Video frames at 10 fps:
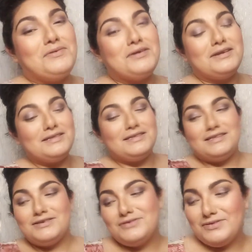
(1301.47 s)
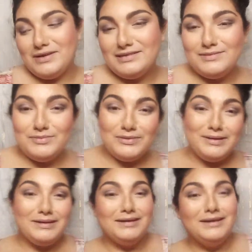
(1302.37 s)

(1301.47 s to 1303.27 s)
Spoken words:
are gonna see you, crazy boy.